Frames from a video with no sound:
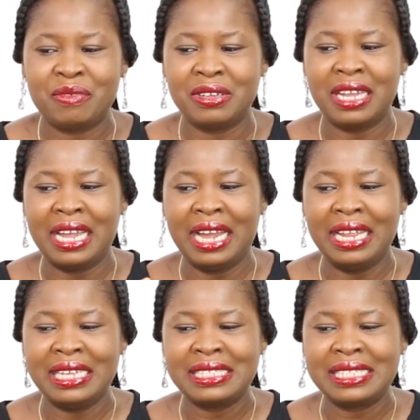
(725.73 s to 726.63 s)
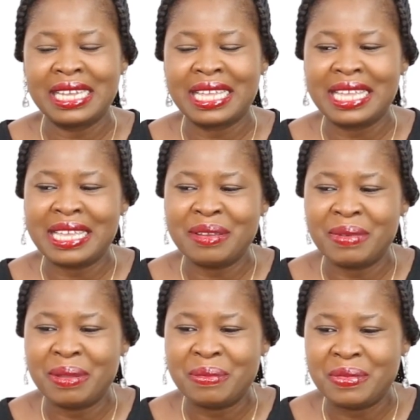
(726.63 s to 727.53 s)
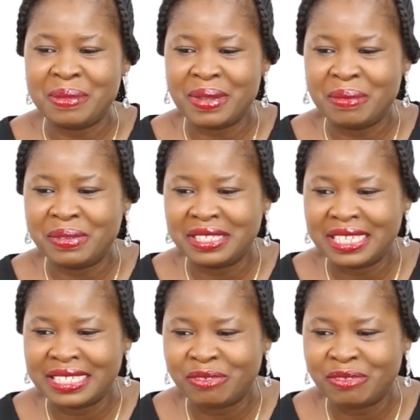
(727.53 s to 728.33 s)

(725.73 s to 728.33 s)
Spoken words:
a stake in my business